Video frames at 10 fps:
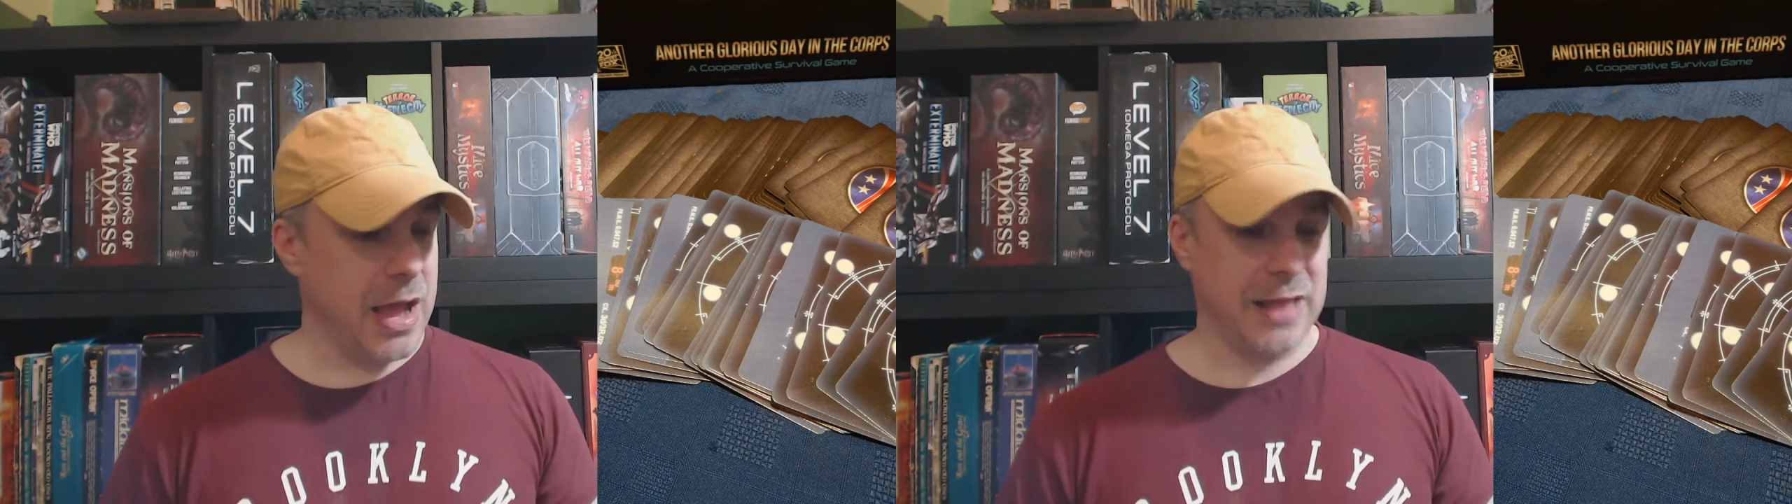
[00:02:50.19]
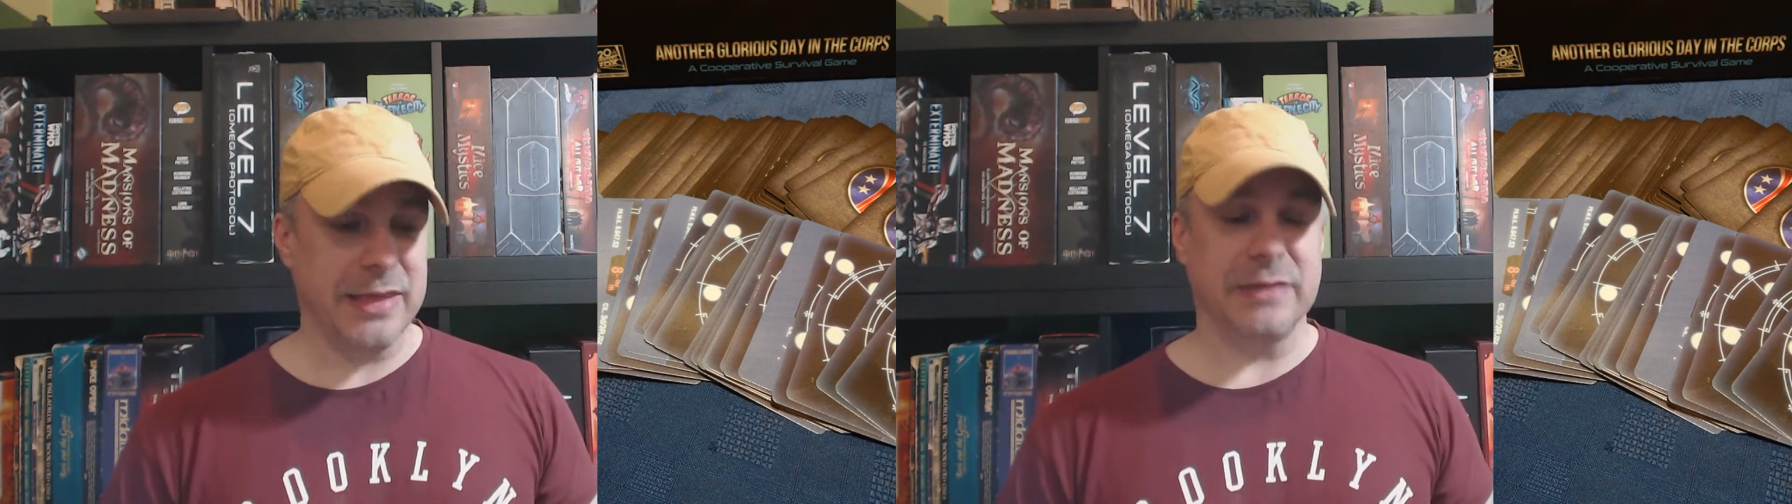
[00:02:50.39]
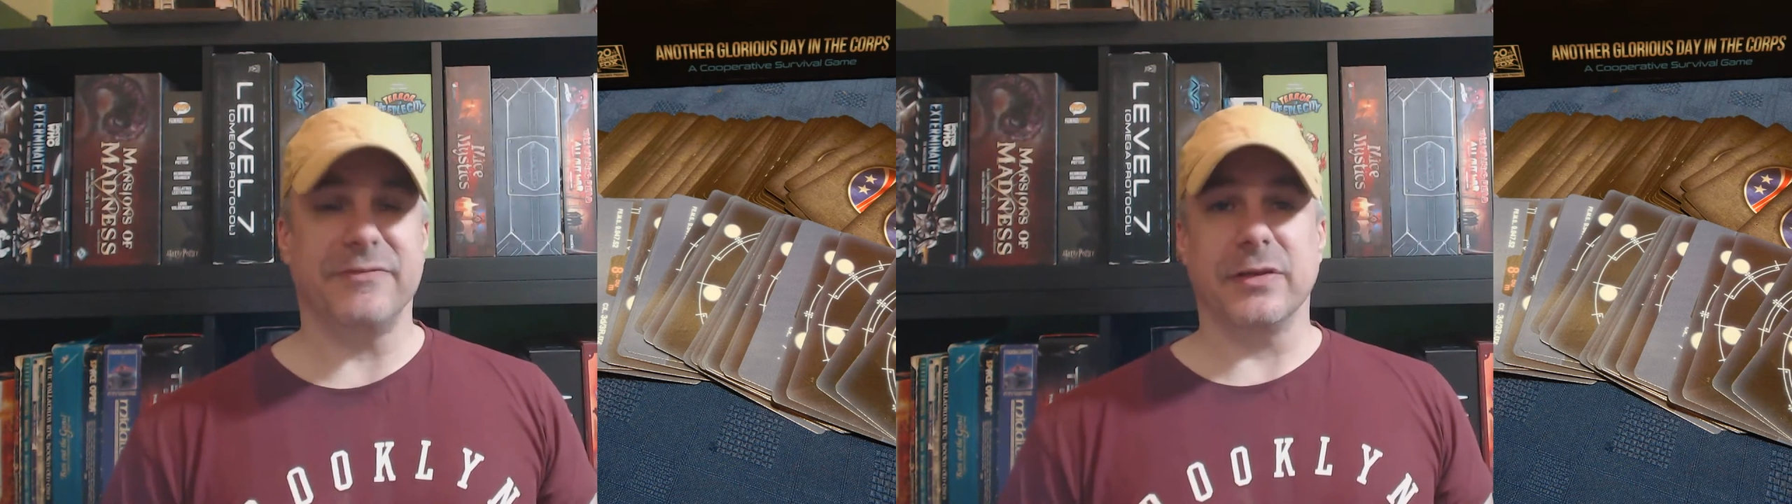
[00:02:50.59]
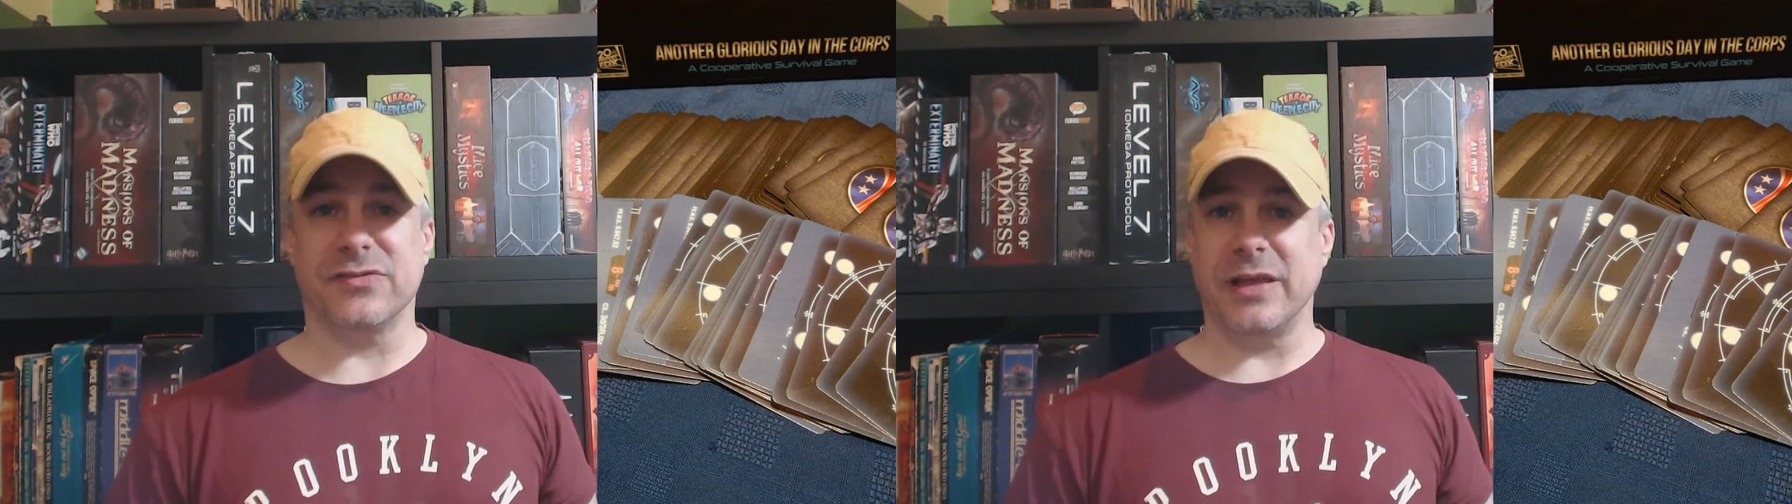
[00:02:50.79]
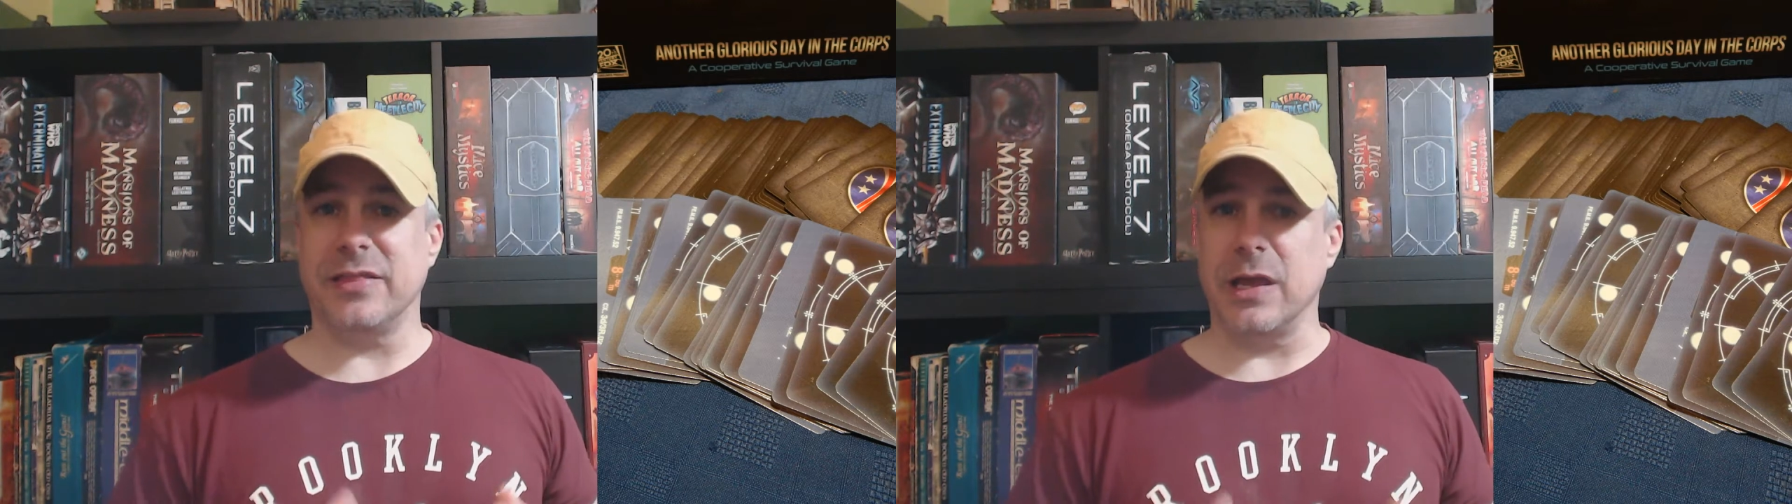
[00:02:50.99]
And it feels
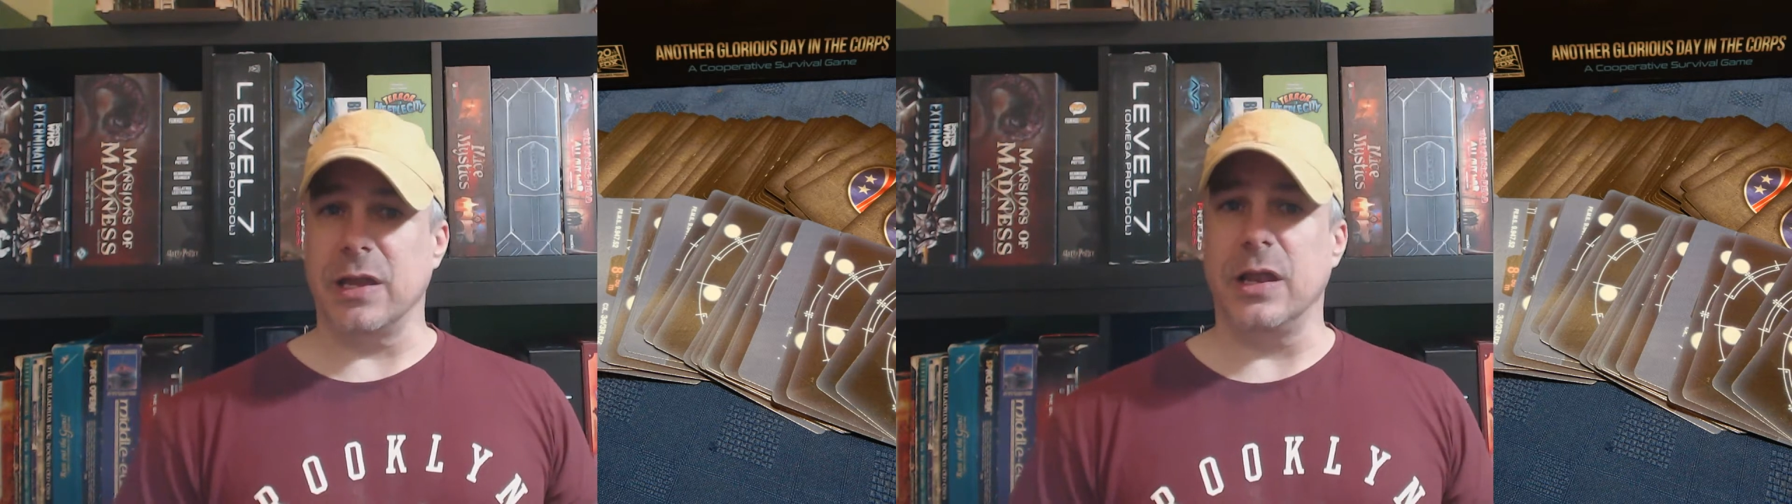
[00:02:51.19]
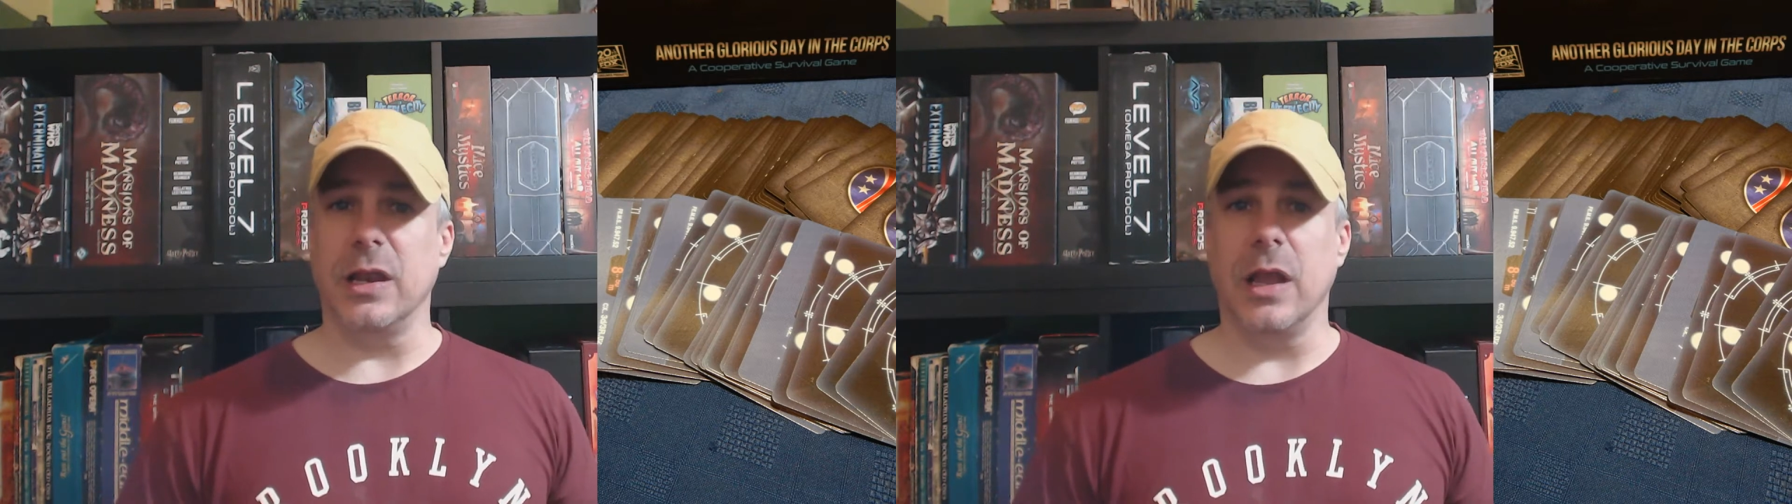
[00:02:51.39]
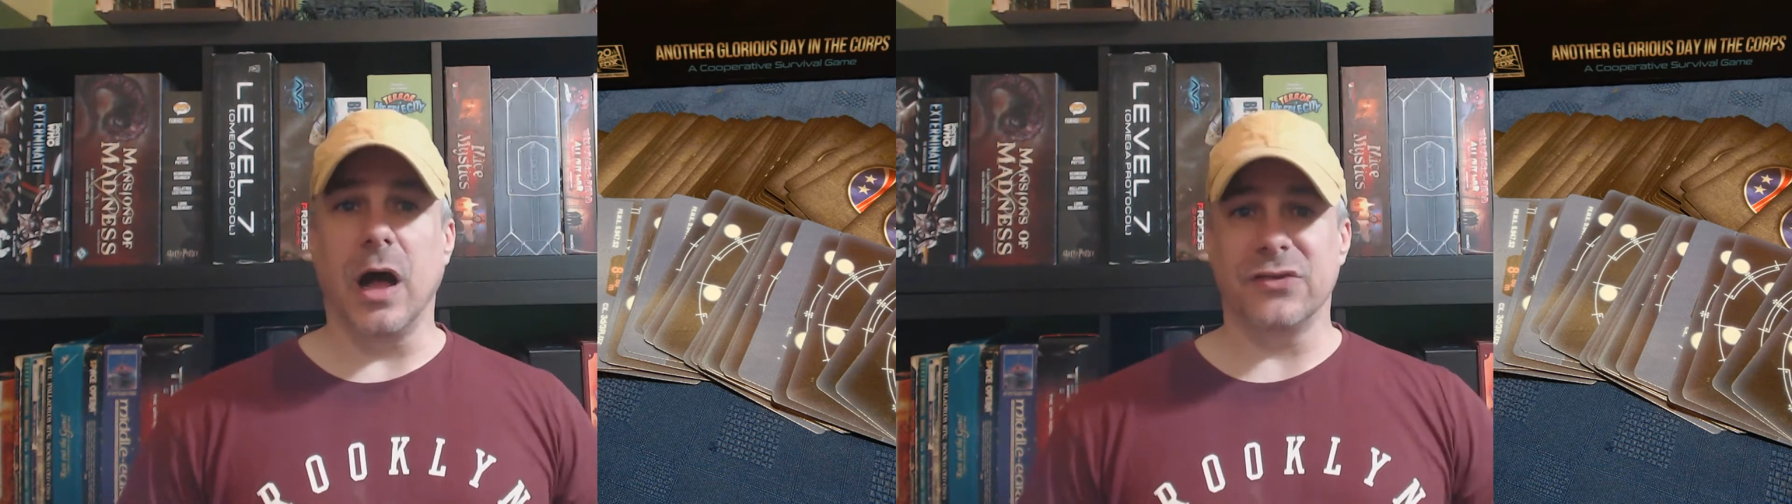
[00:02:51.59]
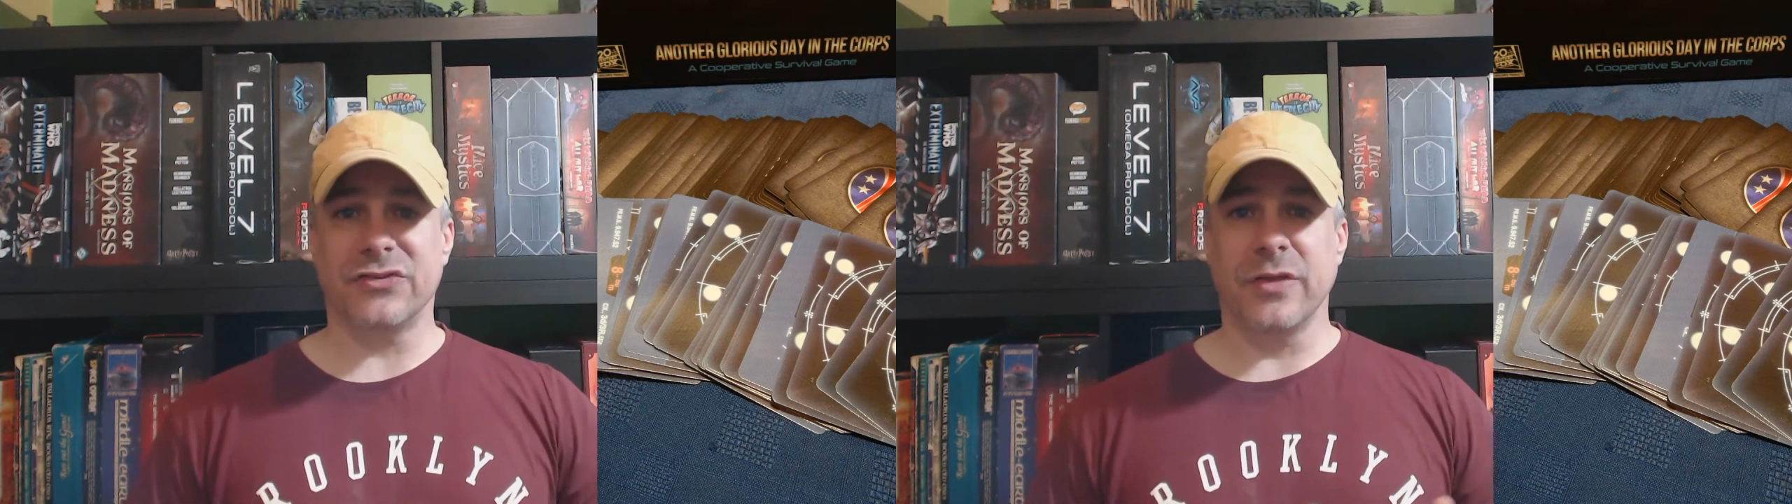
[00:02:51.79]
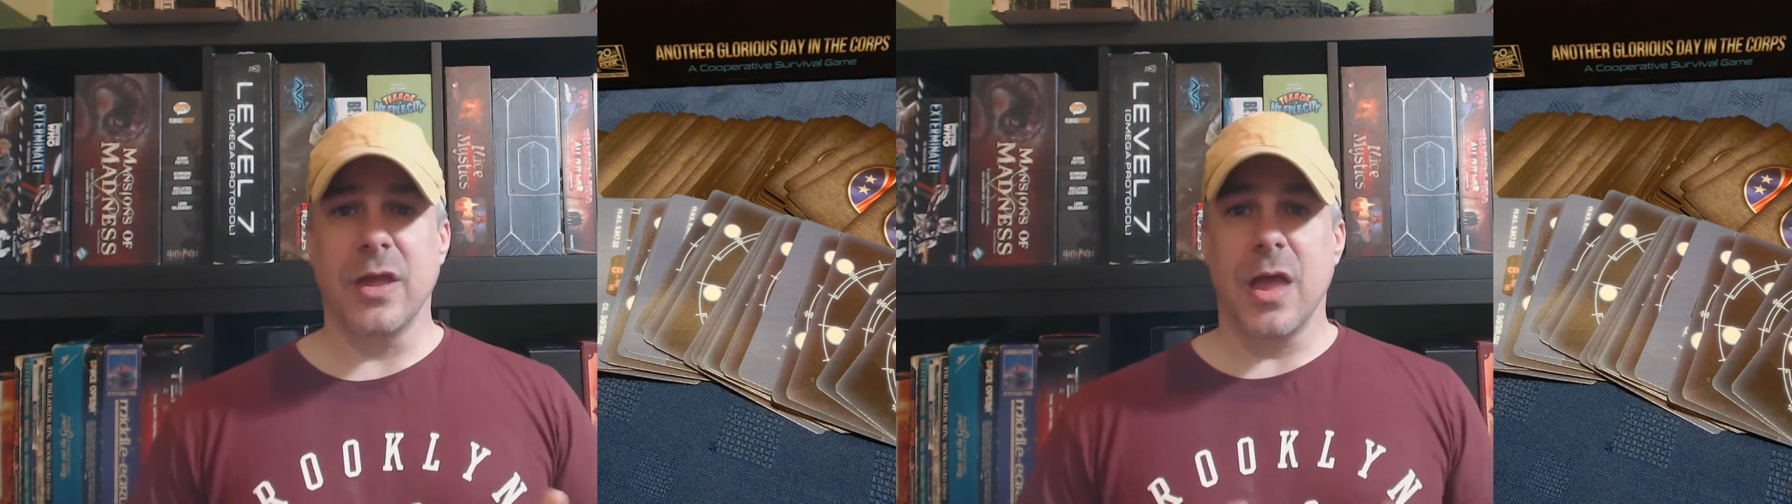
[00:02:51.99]
like they're going to last